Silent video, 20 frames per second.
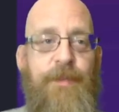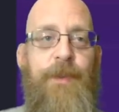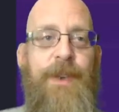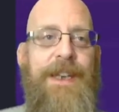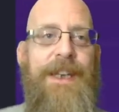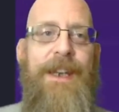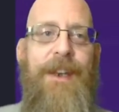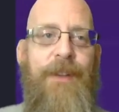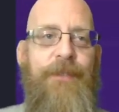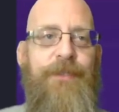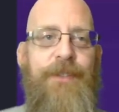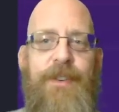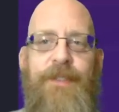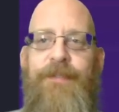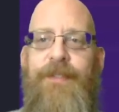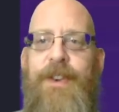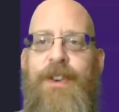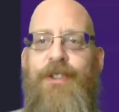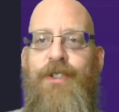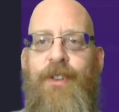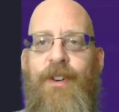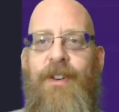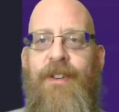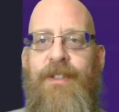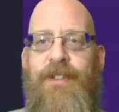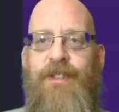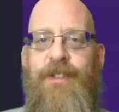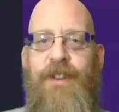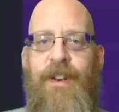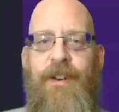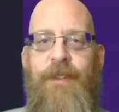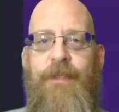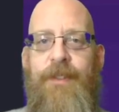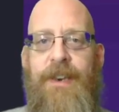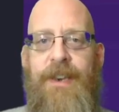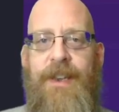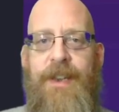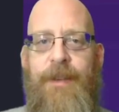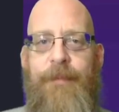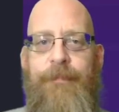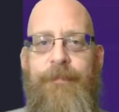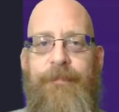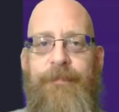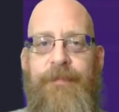We'd love to feature it on the show. And